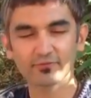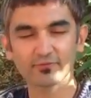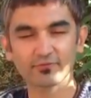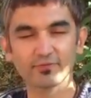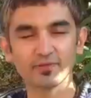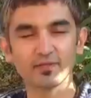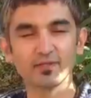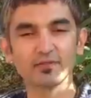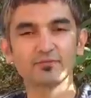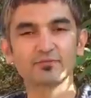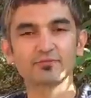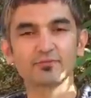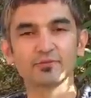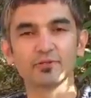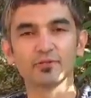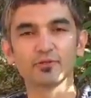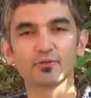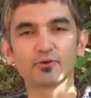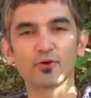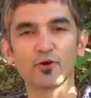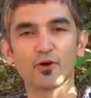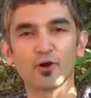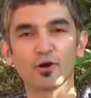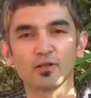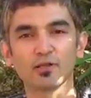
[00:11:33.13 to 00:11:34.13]
feel free to
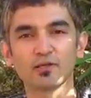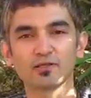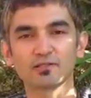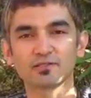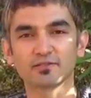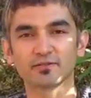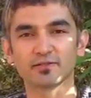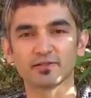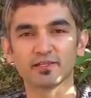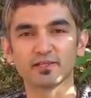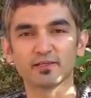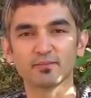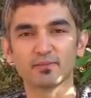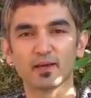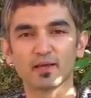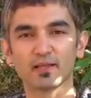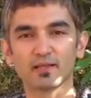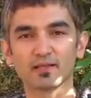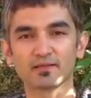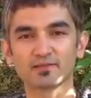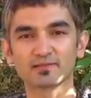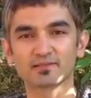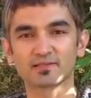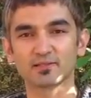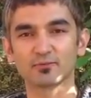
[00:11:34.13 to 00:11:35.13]
call us or email
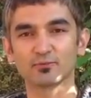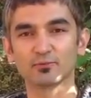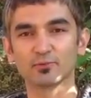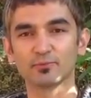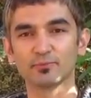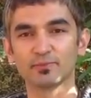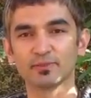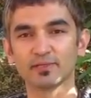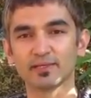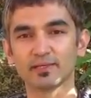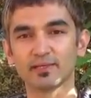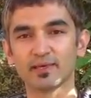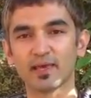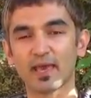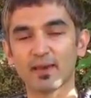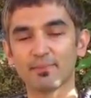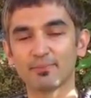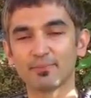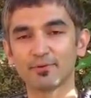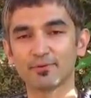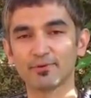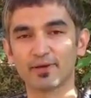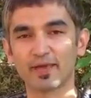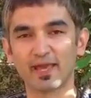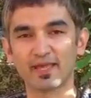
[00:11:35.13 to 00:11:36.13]
us, and we'll be
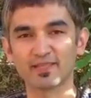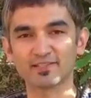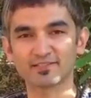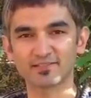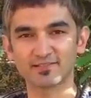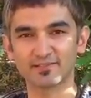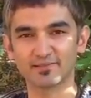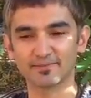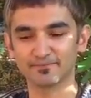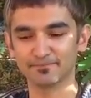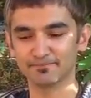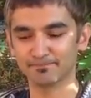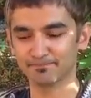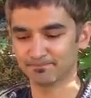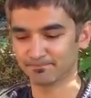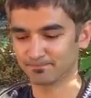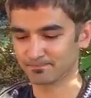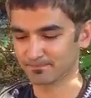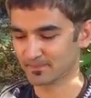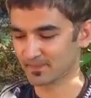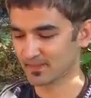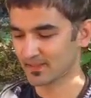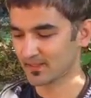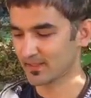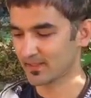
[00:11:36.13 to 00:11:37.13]
happy to answer them.
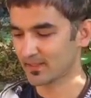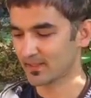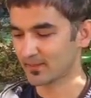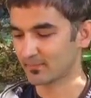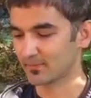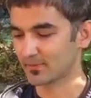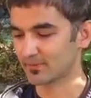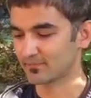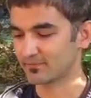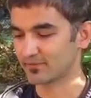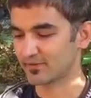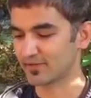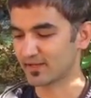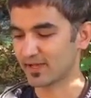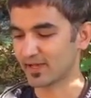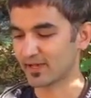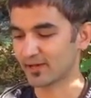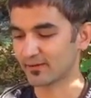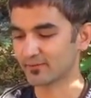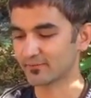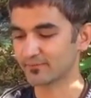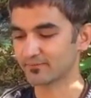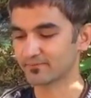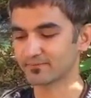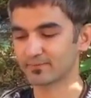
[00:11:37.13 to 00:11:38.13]
But for
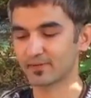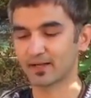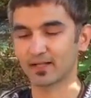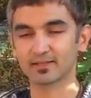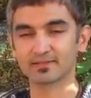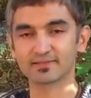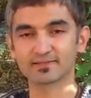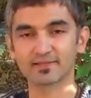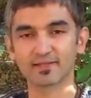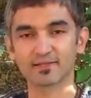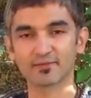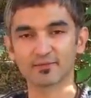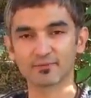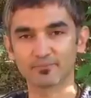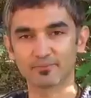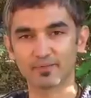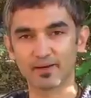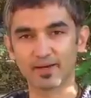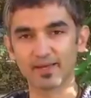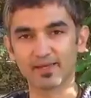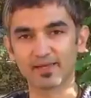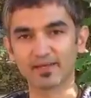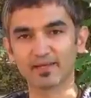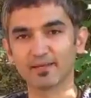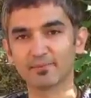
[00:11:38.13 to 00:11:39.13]
now, I'll say
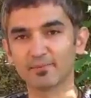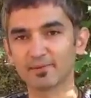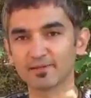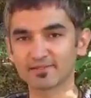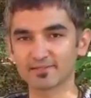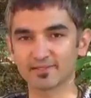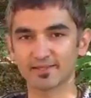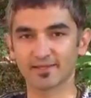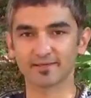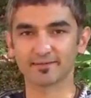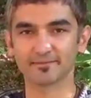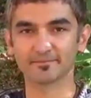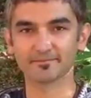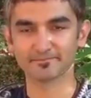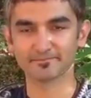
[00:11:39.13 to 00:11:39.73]
goodbye and namaste.